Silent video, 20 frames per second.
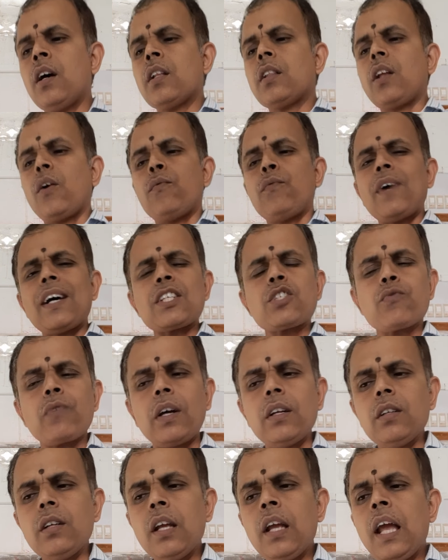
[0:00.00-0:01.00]
The first
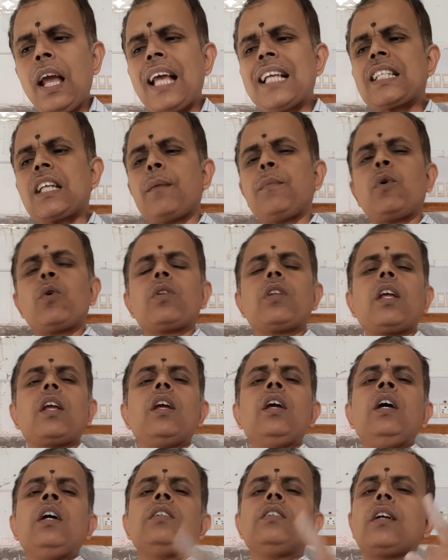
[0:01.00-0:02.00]
one is about
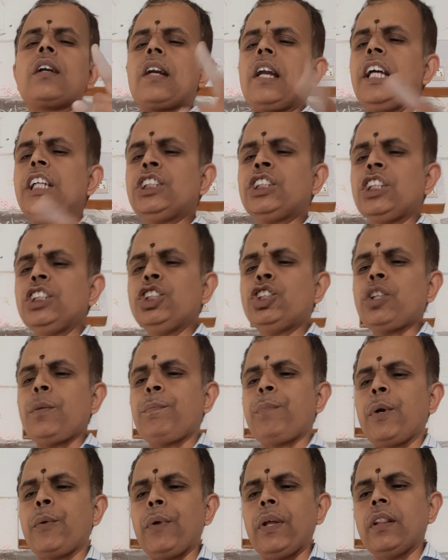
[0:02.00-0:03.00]
the relationship
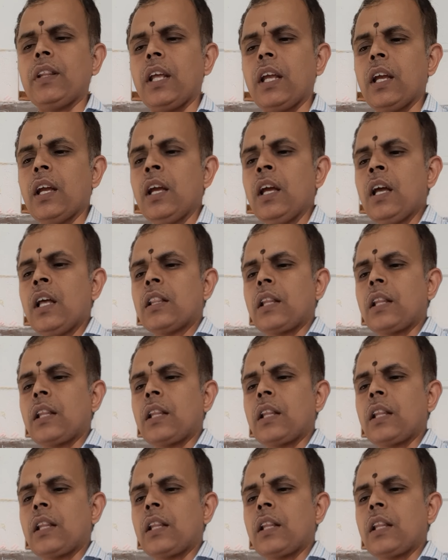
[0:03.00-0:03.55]
between